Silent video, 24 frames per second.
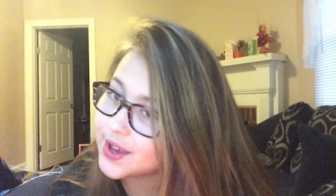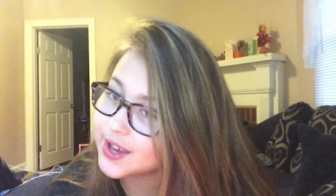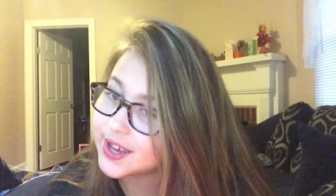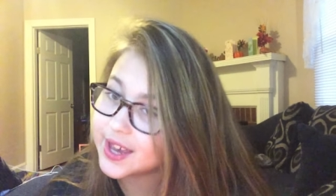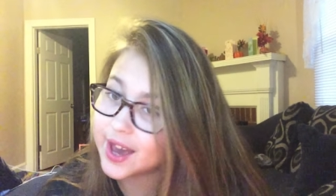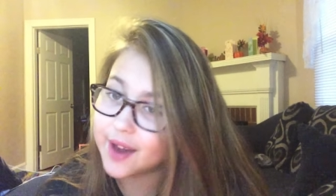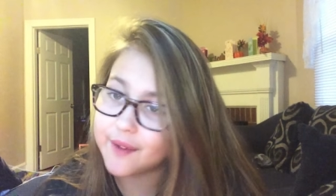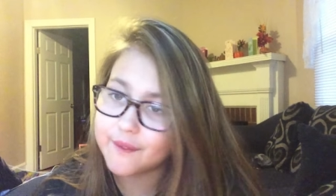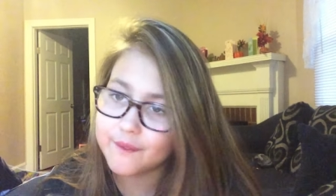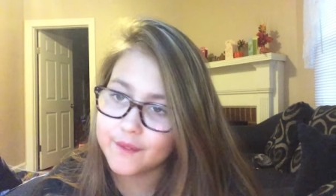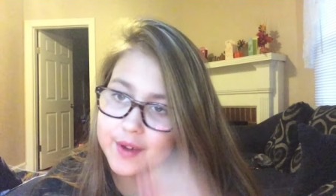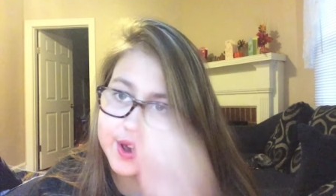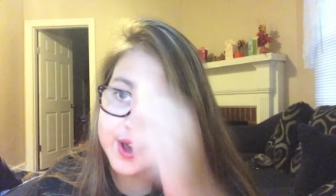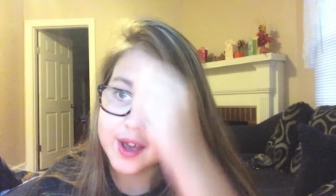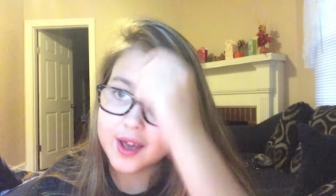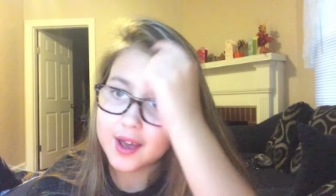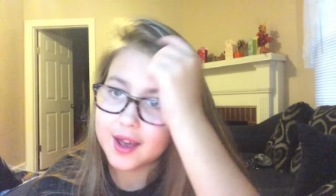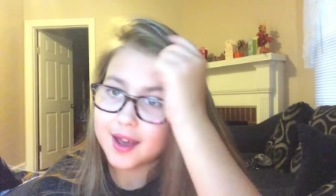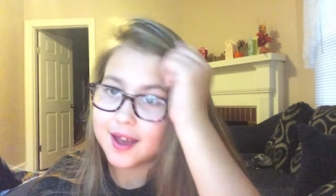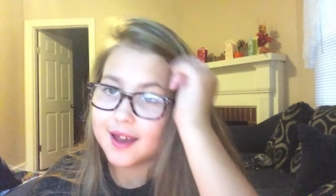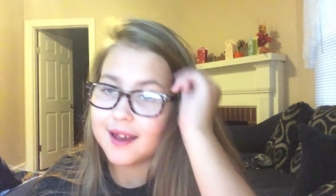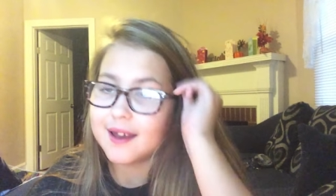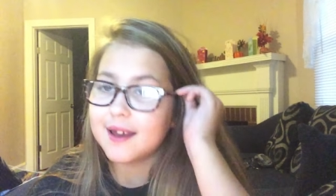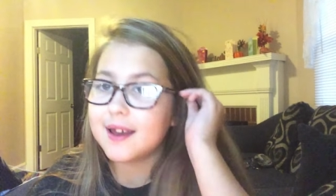Yeah,
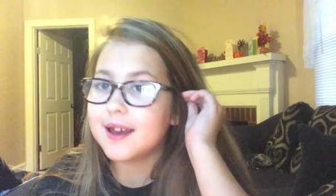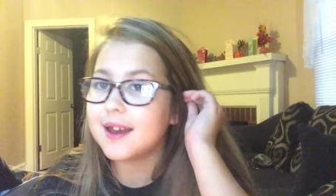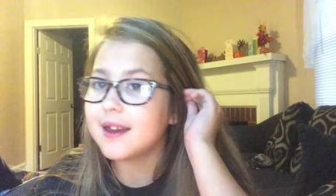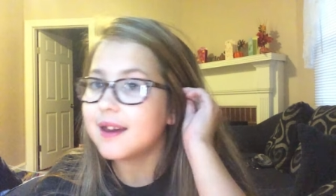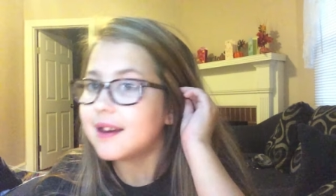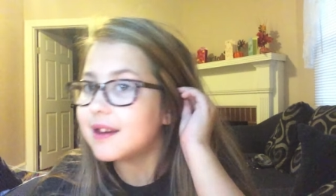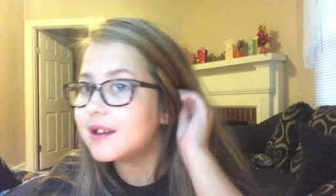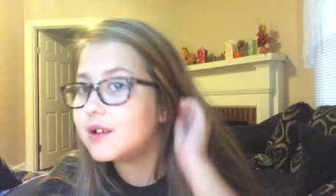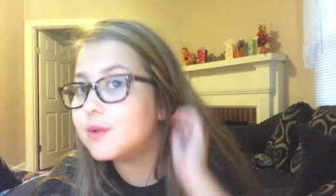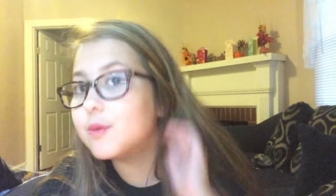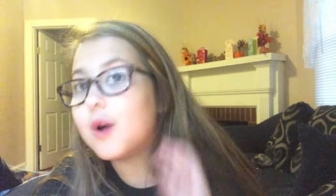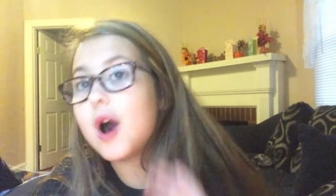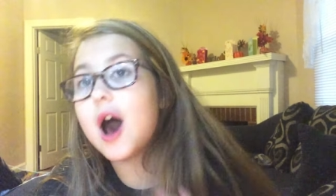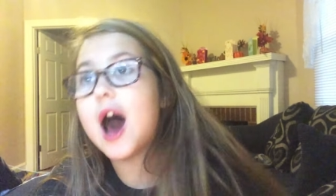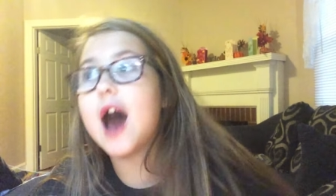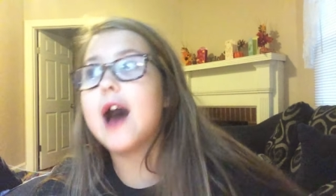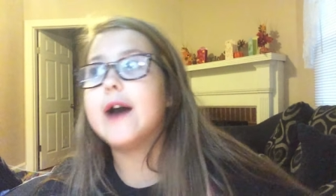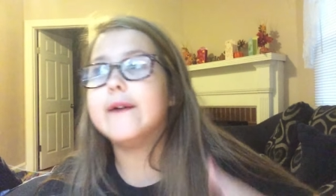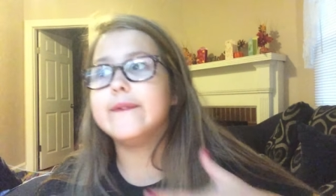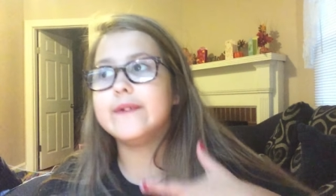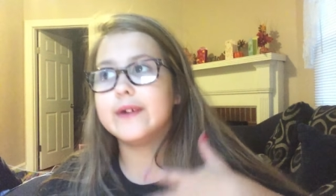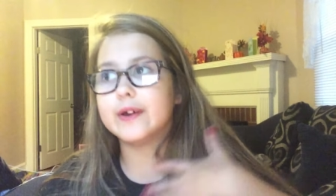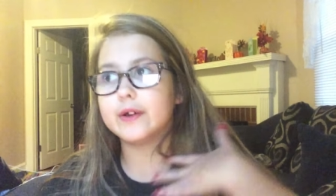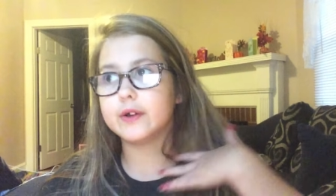and well,
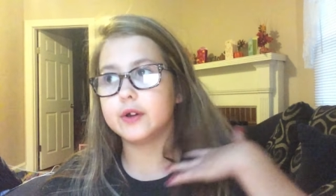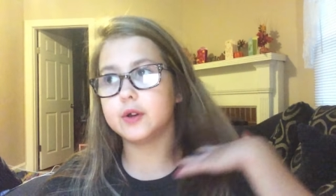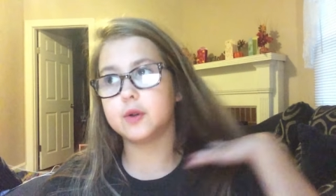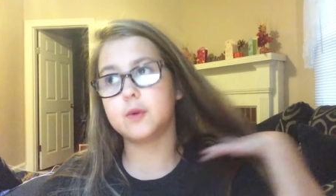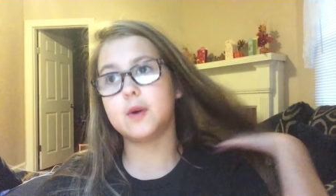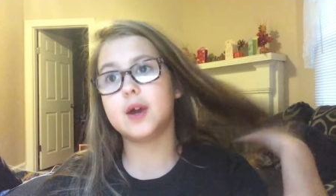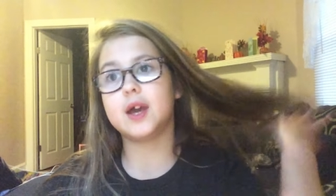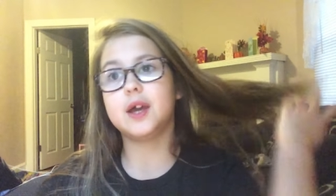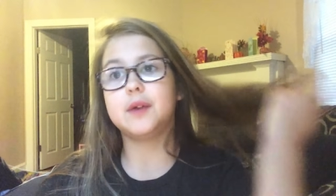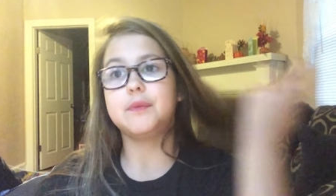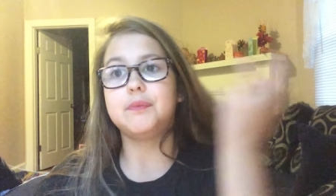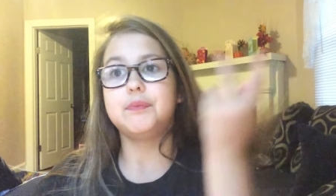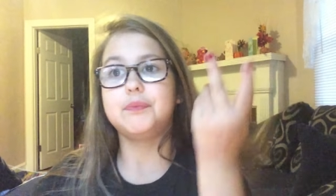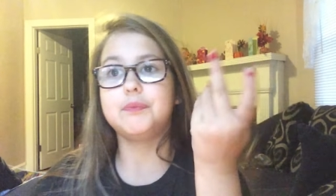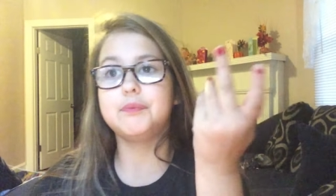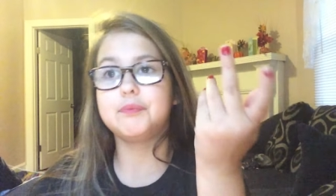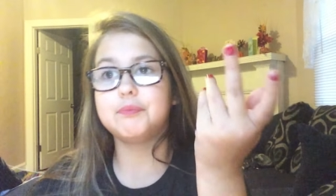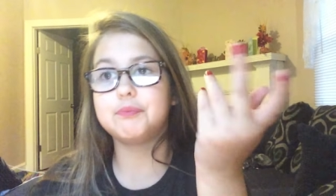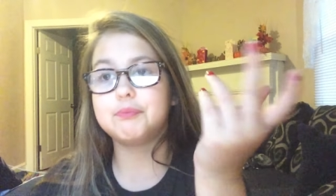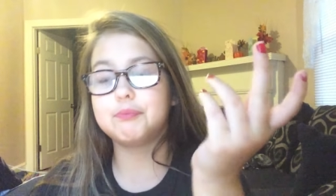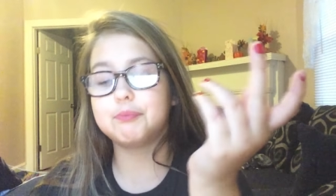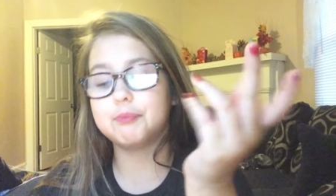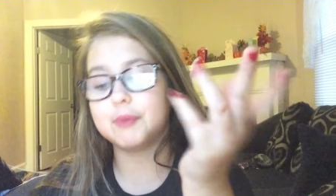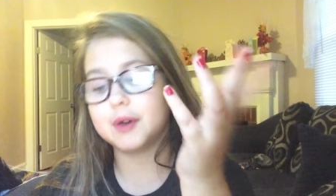I found a way,
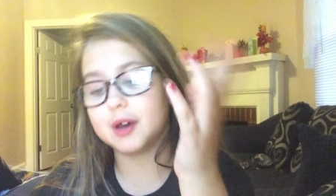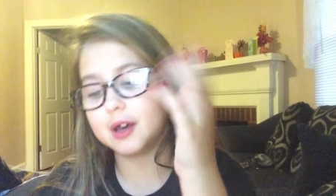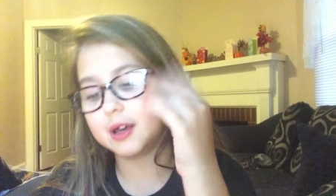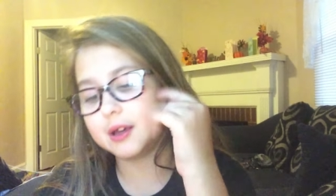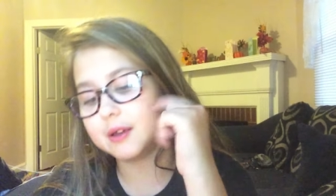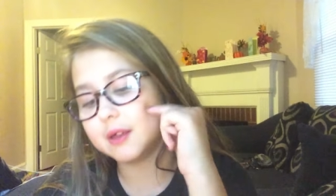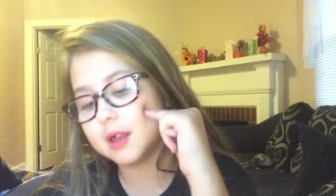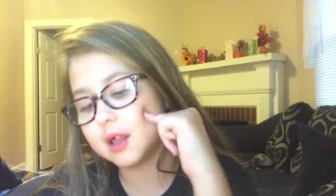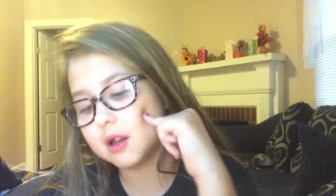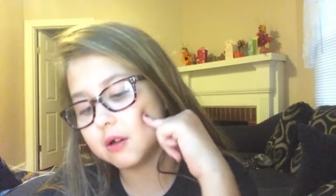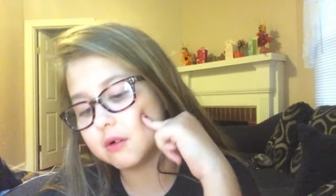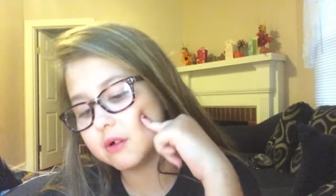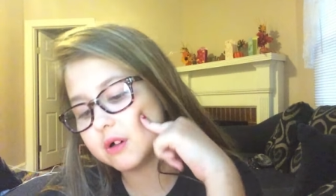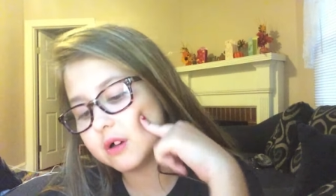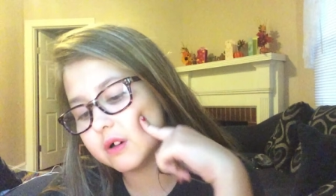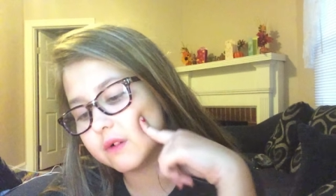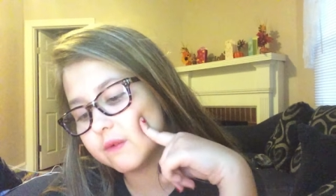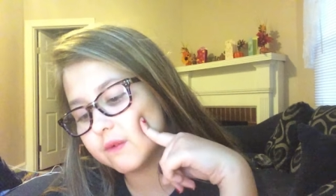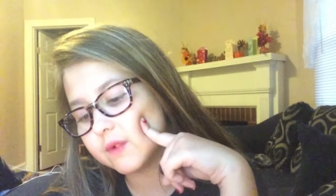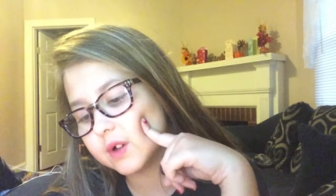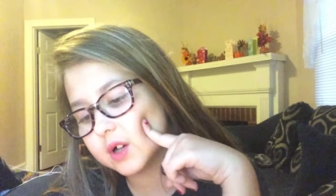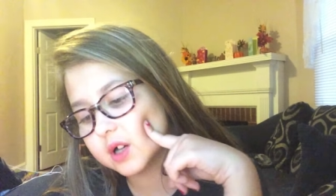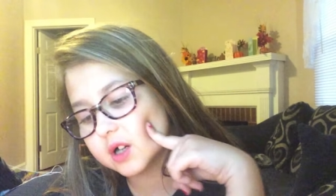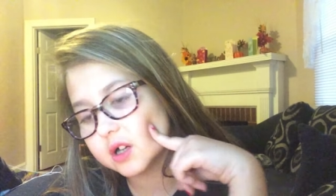but I don't know
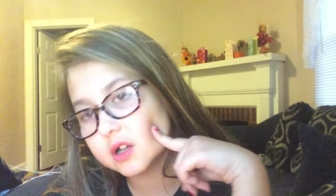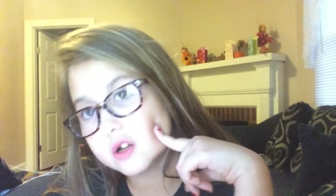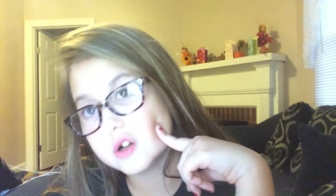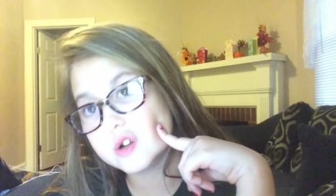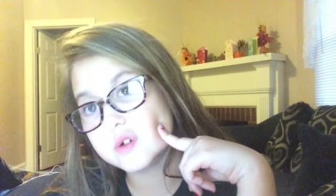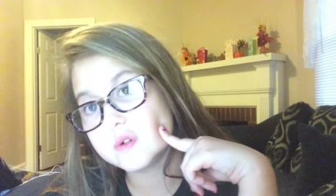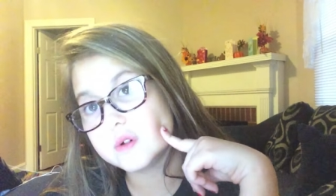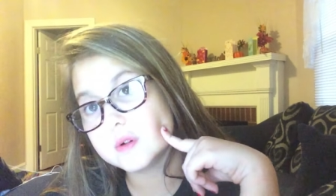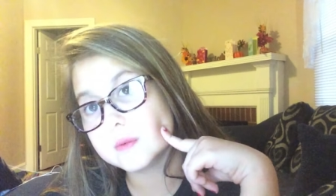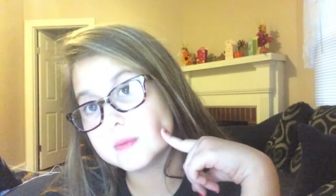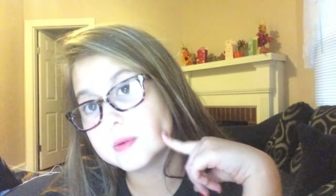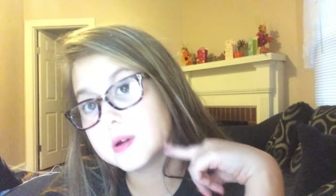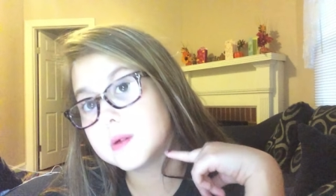if we're gonna do it.